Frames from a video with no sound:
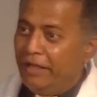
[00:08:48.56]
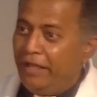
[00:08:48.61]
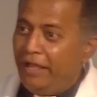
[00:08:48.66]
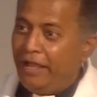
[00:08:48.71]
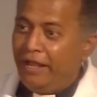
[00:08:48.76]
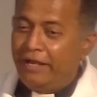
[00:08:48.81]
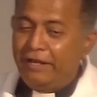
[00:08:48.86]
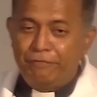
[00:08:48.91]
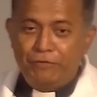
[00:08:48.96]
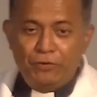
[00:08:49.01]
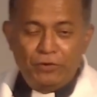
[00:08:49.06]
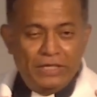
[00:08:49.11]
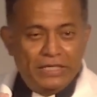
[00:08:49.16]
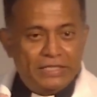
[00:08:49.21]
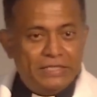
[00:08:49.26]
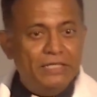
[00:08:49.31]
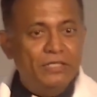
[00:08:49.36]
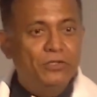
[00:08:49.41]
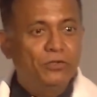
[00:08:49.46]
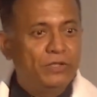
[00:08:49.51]
And if you
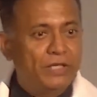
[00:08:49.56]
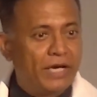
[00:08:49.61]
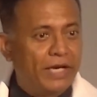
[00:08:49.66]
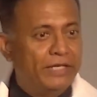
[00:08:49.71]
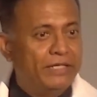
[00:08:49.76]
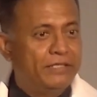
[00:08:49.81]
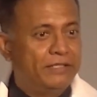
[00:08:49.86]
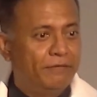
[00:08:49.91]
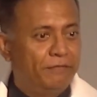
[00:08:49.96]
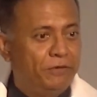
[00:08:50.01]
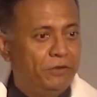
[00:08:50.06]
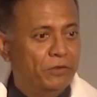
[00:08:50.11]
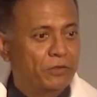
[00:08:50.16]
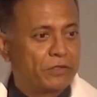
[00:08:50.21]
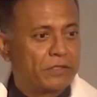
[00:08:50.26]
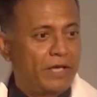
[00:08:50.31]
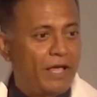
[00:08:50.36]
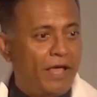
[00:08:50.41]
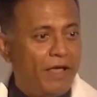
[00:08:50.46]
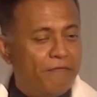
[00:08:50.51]
listen to their
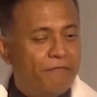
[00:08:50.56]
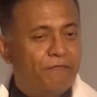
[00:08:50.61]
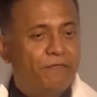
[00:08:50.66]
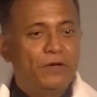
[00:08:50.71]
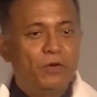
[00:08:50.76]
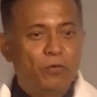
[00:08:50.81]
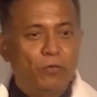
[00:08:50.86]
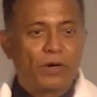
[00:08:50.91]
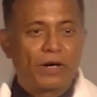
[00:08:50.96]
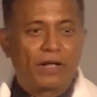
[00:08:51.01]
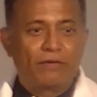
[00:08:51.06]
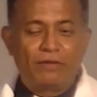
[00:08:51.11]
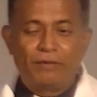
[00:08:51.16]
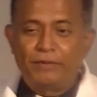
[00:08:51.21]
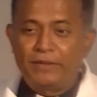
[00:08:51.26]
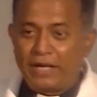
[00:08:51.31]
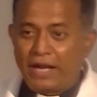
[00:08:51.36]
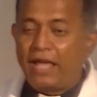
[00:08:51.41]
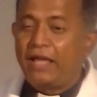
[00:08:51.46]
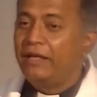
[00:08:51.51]
interviews, every one of them
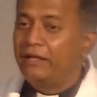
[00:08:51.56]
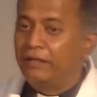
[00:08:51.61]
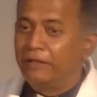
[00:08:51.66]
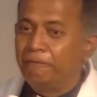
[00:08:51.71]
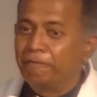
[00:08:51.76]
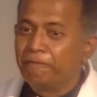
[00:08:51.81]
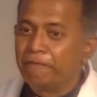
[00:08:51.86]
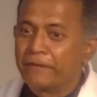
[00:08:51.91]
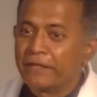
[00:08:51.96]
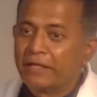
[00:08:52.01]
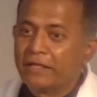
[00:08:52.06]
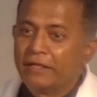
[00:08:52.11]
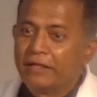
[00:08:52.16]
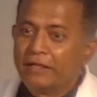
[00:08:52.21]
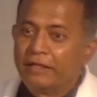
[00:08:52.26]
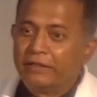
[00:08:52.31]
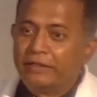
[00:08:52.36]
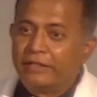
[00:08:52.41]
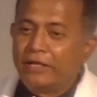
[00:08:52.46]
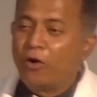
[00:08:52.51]
that I heard,
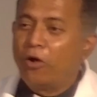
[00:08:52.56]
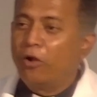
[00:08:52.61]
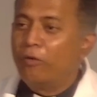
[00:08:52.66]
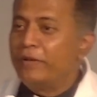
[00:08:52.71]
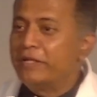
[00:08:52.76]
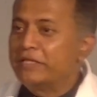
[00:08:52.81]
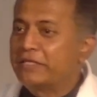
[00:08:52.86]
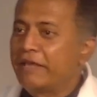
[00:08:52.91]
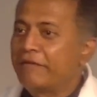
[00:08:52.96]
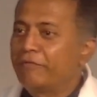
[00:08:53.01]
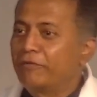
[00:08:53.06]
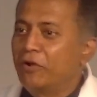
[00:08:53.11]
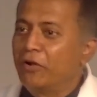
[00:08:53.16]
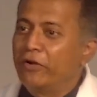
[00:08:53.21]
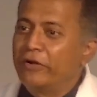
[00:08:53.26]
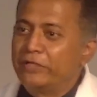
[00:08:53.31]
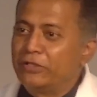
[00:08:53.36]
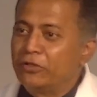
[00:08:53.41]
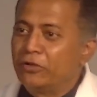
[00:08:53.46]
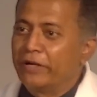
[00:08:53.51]
they always gave
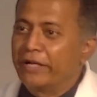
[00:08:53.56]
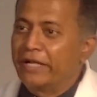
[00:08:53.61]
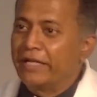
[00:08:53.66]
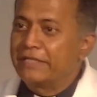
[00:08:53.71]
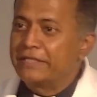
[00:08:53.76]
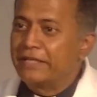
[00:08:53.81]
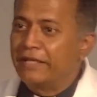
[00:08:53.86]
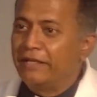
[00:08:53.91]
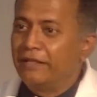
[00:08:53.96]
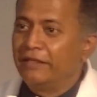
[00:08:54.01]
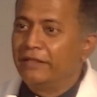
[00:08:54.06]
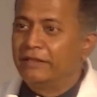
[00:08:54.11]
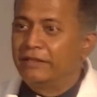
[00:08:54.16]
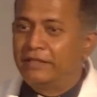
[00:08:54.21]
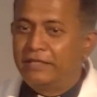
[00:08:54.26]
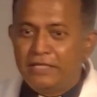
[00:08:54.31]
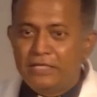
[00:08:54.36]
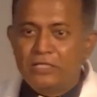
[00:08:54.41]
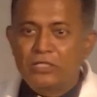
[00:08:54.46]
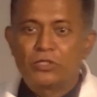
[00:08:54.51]
glory to God and said,
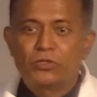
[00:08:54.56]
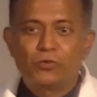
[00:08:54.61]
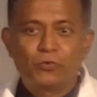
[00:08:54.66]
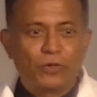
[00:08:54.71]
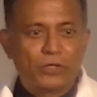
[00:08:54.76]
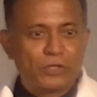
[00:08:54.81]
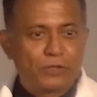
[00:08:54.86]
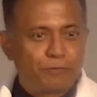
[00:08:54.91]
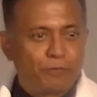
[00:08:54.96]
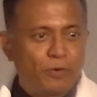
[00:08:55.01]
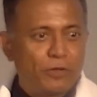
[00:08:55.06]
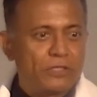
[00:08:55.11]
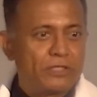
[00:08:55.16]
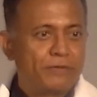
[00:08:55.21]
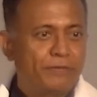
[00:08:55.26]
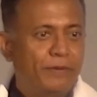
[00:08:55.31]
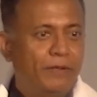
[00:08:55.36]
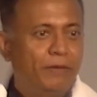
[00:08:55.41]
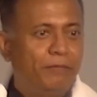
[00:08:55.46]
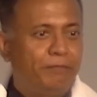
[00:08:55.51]
this was
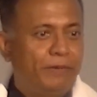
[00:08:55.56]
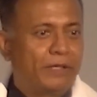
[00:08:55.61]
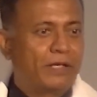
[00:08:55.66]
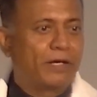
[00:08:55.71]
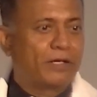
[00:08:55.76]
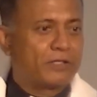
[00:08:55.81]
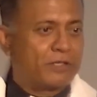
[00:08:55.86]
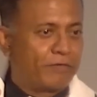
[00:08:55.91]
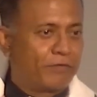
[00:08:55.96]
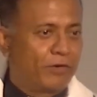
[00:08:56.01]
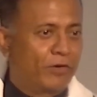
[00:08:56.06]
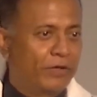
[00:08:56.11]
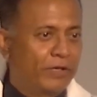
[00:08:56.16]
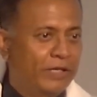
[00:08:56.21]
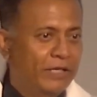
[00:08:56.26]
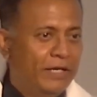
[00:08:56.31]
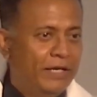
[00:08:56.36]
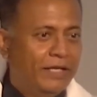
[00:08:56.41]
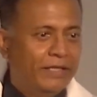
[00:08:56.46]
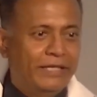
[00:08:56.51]
possible because of God.
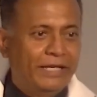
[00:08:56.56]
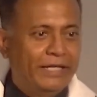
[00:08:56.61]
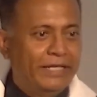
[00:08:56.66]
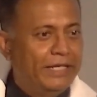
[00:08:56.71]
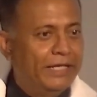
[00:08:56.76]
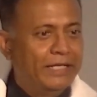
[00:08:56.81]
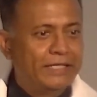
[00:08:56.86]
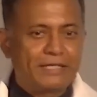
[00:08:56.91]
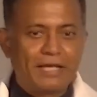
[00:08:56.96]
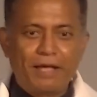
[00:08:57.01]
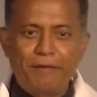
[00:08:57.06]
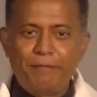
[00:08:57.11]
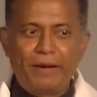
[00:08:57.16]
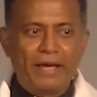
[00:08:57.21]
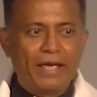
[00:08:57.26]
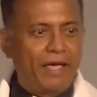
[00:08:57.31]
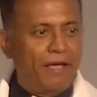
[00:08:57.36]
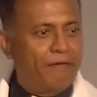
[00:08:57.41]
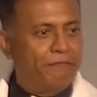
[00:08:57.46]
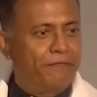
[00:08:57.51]
They didn't say my
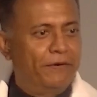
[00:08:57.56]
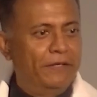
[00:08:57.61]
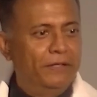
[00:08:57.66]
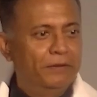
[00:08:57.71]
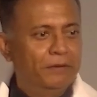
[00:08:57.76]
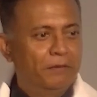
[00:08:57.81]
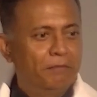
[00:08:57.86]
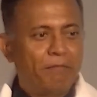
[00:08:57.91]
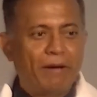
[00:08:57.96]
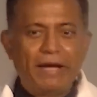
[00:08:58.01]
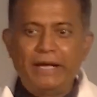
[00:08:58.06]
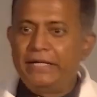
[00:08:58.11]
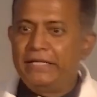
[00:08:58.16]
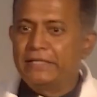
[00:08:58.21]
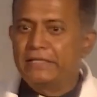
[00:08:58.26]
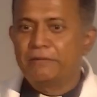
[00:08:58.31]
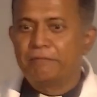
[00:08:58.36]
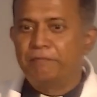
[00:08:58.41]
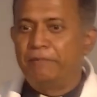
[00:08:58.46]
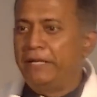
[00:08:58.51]
effort, my
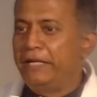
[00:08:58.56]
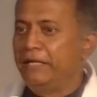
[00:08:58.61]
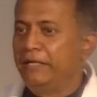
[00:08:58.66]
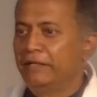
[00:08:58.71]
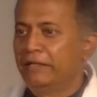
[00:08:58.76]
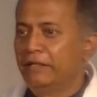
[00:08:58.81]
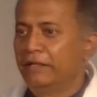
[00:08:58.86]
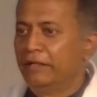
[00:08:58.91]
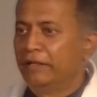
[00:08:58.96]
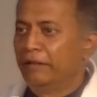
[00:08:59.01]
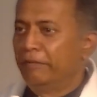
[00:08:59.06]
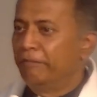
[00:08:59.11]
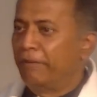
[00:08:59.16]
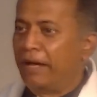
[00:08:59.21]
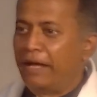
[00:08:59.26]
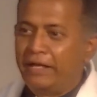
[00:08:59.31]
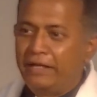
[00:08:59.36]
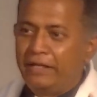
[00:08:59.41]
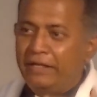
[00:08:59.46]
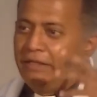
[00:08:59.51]
discipline,
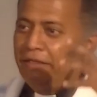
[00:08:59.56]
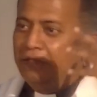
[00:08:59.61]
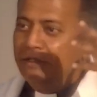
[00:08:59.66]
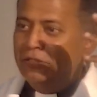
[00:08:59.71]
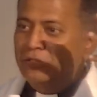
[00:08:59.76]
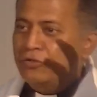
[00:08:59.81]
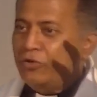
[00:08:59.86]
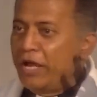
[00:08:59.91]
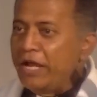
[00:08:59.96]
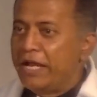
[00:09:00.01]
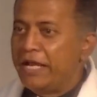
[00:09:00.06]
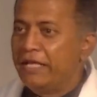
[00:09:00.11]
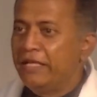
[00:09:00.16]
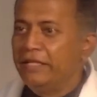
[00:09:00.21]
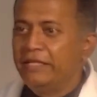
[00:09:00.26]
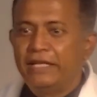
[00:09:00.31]
my training.